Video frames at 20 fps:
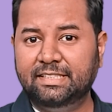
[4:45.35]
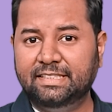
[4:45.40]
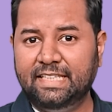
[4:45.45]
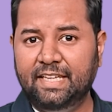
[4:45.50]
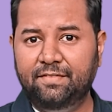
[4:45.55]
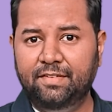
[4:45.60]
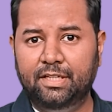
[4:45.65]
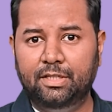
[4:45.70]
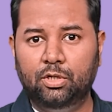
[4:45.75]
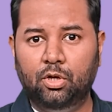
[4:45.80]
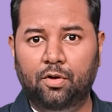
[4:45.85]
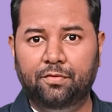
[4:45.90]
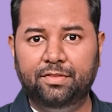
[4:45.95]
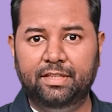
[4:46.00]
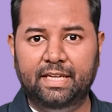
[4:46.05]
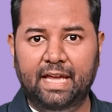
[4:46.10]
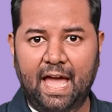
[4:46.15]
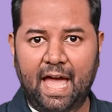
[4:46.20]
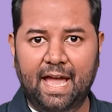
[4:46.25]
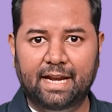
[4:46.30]
7 of
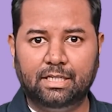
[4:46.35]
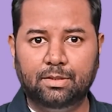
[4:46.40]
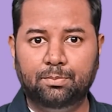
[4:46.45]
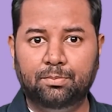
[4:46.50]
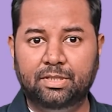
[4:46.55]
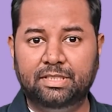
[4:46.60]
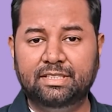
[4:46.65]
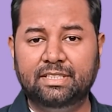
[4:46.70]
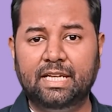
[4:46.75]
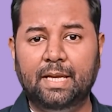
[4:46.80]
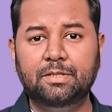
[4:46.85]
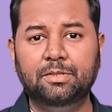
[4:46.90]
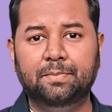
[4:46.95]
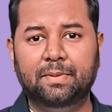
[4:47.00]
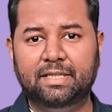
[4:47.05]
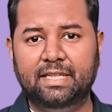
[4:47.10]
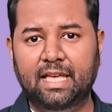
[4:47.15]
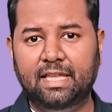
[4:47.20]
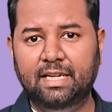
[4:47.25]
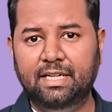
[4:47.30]
the Act prescribes
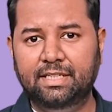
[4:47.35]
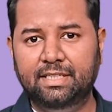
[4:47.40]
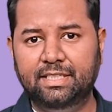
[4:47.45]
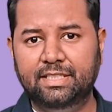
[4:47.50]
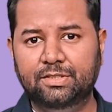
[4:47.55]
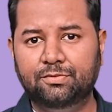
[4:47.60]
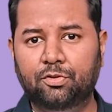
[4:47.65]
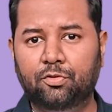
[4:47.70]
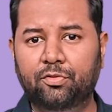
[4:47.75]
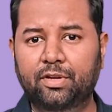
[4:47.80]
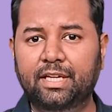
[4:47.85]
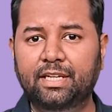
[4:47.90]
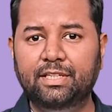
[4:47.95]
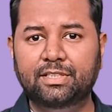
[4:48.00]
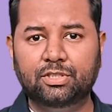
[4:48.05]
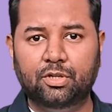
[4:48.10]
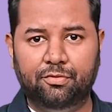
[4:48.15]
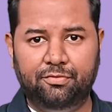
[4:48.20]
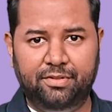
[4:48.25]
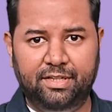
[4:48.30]
penalties for
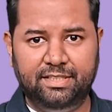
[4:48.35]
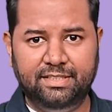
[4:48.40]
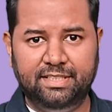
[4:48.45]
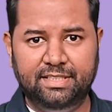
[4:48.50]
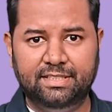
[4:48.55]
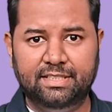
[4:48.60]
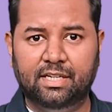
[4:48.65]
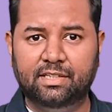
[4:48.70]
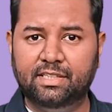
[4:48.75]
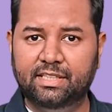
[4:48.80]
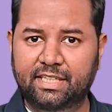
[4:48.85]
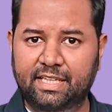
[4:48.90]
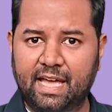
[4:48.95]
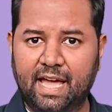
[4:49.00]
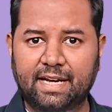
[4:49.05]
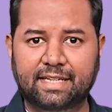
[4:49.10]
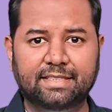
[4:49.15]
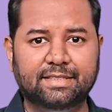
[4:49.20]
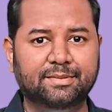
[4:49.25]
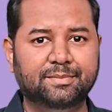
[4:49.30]
various offences under the
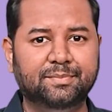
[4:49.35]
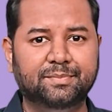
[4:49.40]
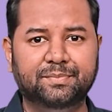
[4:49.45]
Act.